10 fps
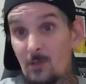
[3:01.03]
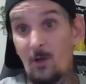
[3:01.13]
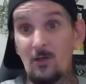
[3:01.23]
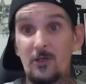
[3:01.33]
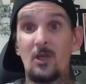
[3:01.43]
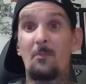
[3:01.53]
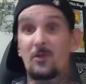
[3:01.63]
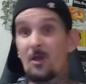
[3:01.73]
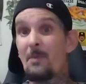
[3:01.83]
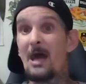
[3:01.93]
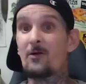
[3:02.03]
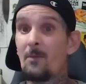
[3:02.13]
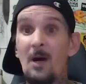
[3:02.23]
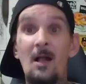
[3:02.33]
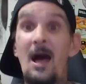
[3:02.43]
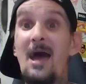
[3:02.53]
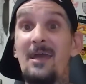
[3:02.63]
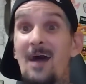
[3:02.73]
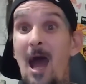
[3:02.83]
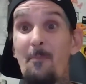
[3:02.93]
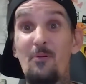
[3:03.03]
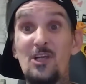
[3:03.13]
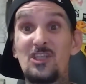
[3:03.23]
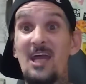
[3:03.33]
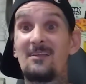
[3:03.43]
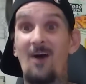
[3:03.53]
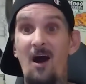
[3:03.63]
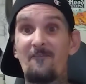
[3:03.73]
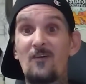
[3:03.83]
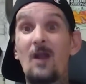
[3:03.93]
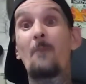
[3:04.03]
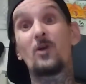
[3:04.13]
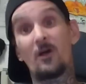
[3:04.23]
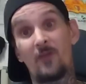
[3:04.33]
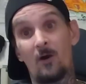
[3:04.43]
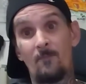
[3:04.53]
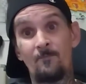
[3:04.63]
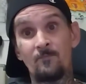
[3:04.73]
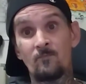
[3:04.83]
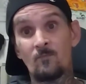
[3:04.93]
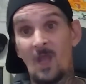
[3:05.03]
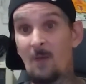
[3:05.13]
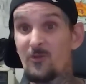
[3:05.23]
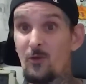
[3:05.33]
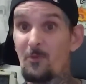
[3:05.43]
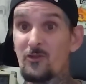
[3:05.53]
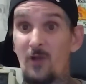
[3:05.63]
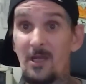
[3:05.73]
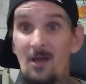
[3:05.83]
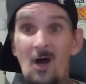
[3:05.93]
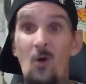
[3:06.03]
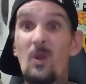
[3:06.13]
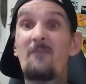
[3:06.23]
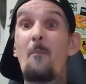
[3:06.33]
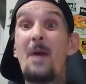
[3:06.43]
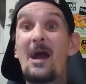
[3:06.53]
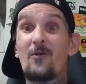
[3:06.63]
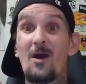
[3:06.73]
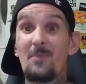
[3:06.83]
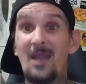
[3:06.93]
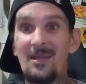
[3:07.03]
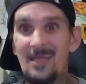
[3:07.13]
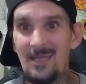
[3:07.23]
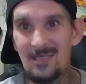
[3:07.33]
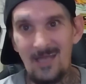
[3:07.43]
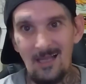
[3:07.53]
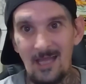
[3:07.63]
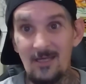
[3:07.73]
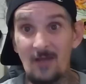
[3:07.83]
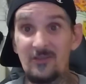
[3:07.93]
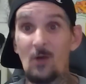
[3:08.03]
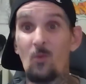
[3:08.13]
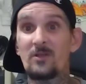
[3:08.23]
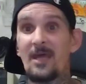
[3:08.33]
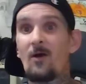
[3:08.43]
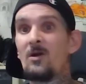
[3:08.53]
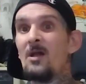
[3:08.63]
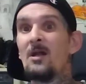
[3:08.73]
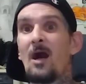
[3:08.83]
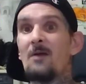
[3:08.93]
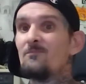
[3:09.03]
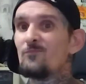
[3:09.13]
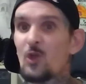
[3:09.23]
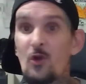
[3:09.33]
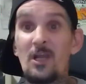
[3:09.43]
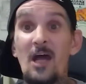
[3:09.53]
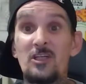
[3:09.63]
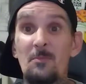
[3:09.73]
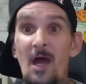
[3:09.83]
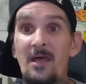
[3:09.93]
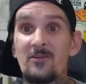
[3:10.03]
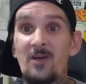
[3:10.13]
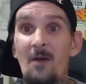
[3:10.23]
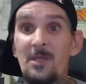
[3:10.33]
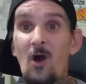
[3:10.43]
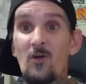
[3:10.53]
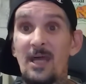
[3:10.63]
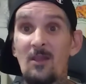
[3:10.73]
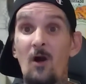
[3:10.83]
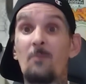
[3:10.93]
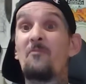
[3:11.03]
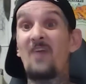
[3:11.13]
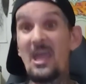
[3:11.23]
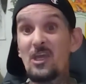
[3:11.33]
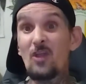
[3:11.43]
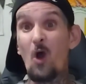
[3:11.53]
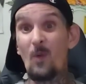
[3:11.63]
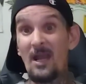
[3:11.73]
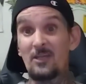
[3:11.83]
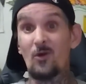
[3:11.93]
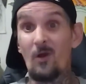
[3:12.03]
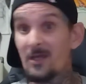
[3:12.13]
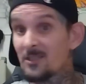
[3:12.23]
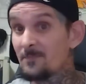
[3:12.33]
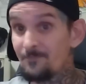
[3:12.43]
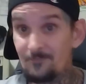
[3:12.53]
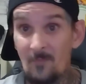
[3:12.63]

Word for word: really want to hook you up with a good back rub. Hey, I appreciate the offer. I'm good, though. I'm super straight. Whatever back rubbing I need, any kind of like knots get worked out, Green Eye Gemini has got me all day long. Thank you, though, Randy Torres.